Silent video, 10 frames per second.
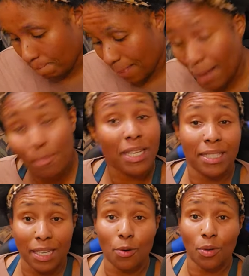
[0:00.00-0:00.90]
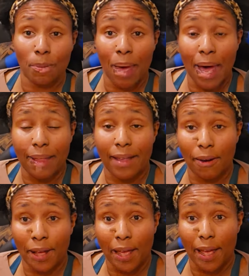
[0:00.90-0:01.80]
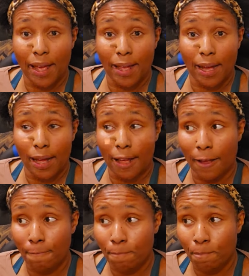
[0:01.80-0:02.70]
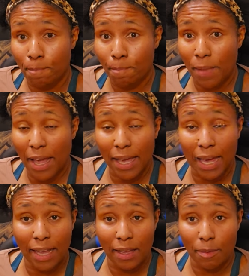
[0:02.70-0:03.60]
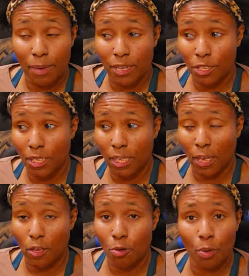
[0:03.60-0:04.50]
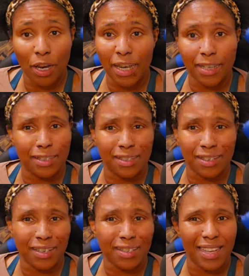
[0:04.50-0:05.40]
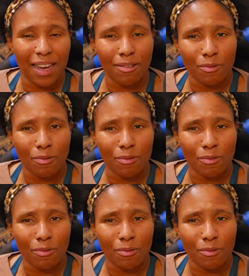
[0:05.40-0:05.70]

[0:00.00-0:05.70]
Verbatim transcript: Emily's equally mad now at, at, um, at Katie because she's like, you brought kids into this now.